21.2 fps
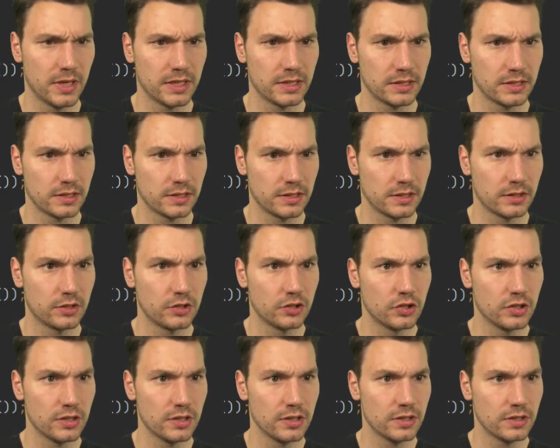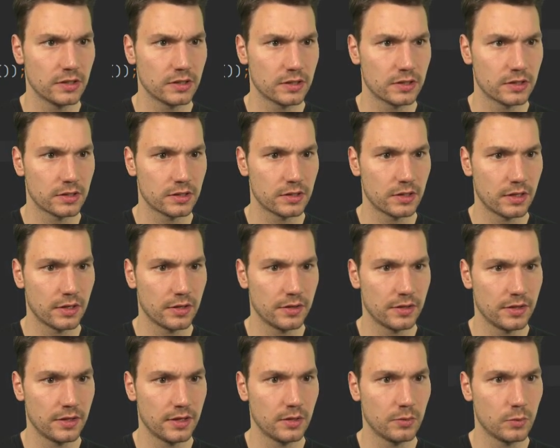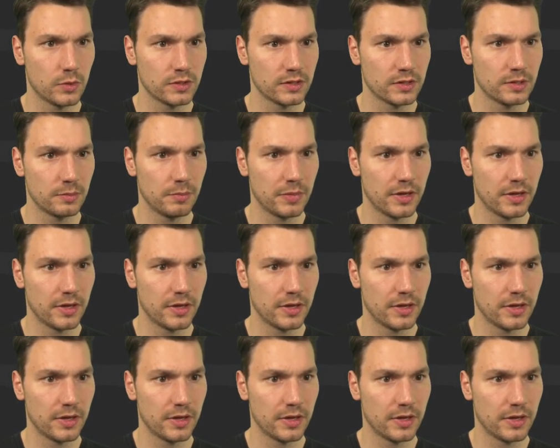messages, I think was the